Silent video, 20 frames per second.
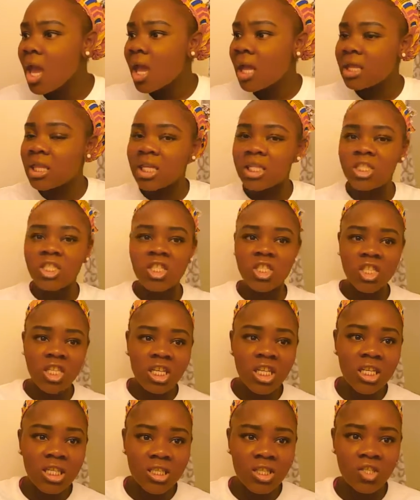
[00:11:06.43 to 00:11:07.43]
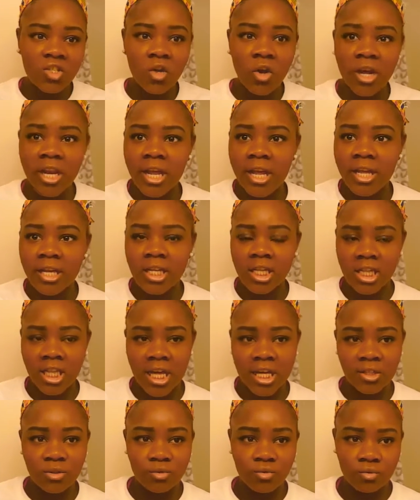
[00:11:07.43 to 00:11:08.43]
And then she started,
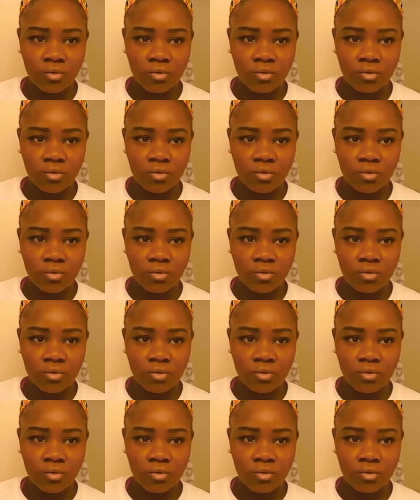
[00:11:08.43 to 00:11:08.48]
like,